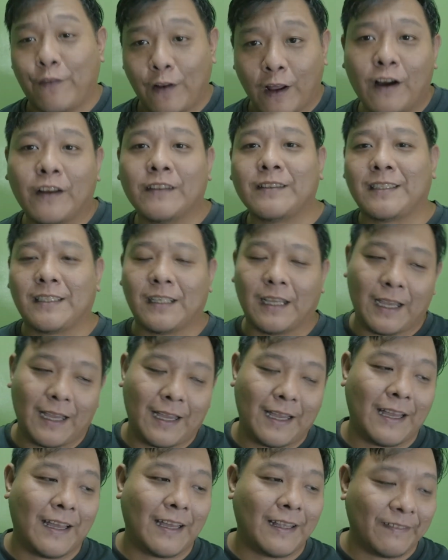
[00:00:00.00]
vlogs,
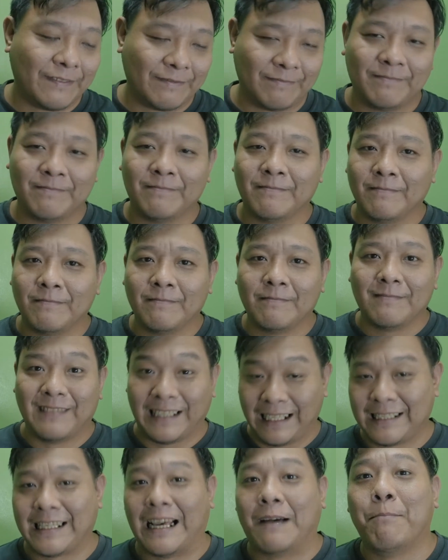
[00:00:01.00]
and
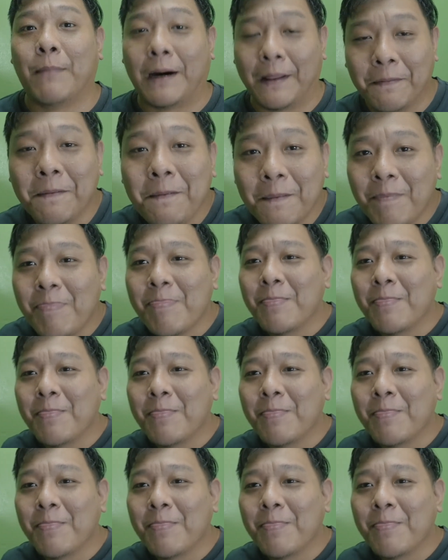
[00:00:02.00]
that's Aman.